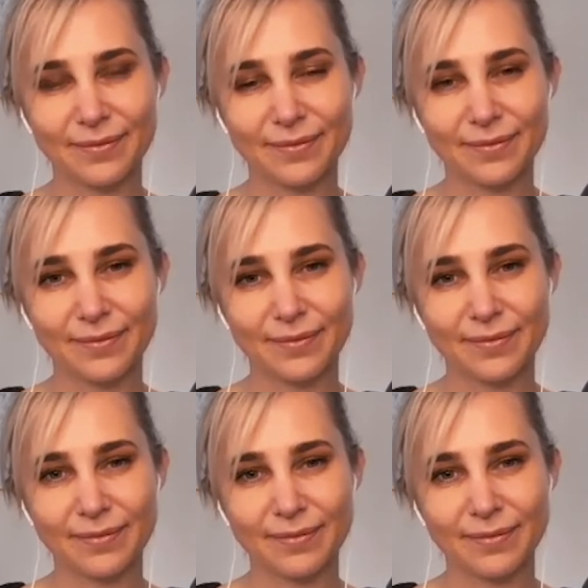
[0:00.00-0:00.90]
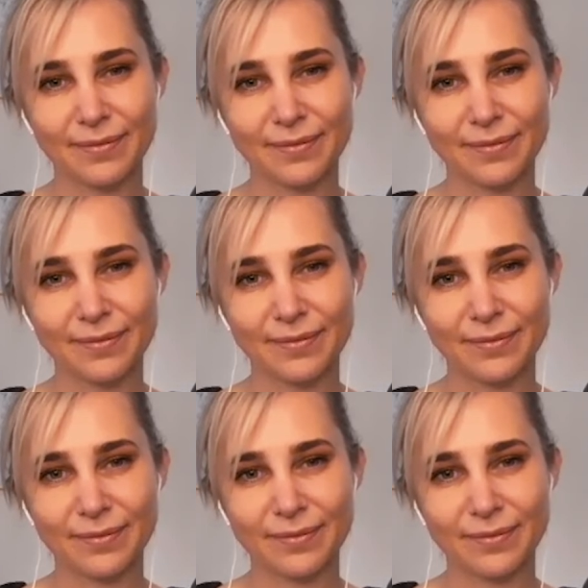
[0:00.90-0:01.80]

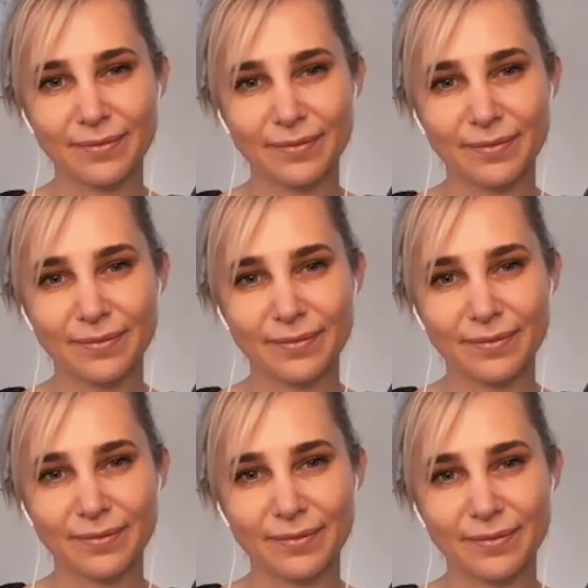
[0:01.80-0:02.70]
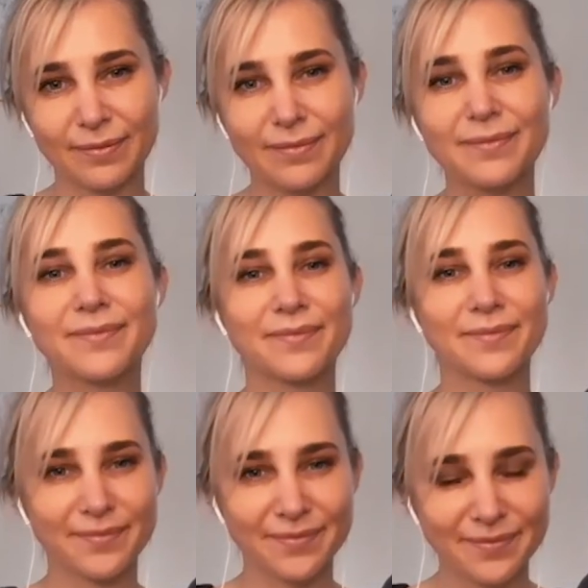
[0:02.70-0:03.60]

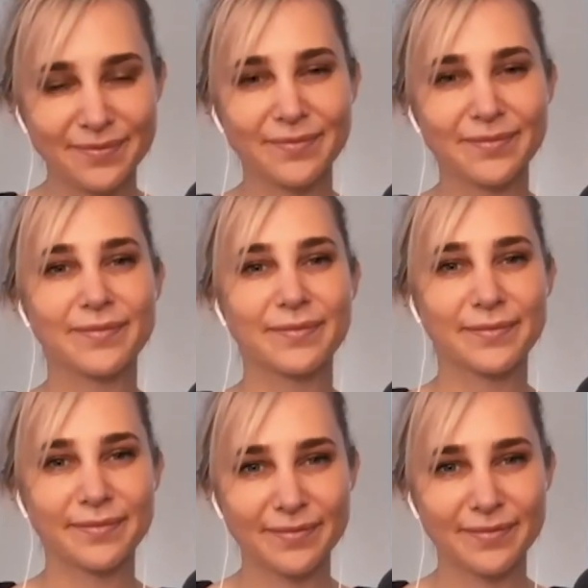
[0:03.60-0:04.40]
(not speaking)